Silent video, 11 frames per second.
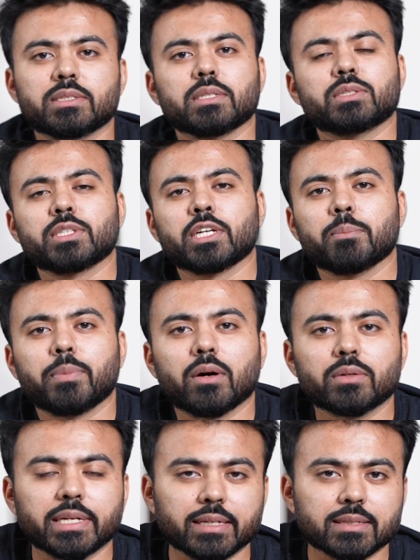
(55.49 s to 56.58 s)
researching
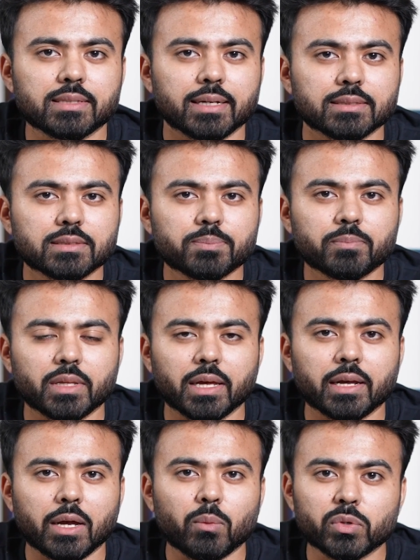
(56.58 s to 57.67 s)
about data science,
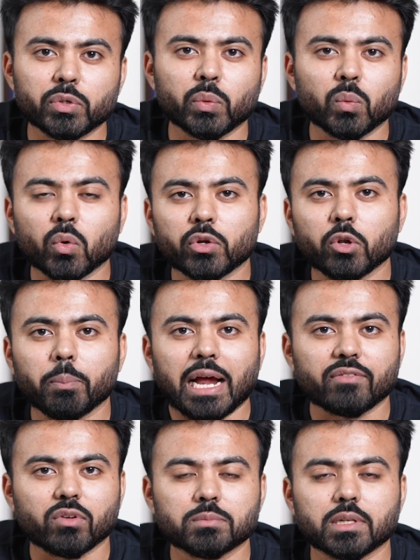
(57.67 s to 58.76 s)
and I wanted to know what all
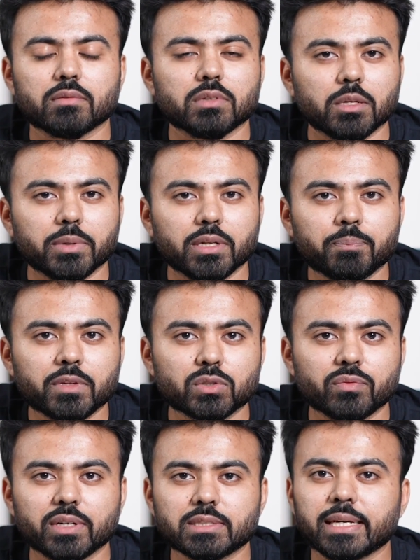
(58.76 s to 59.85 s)
platforms are available. So
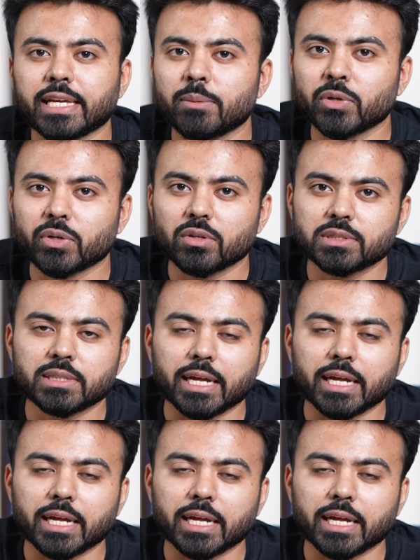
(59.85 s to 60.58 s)
first I came across this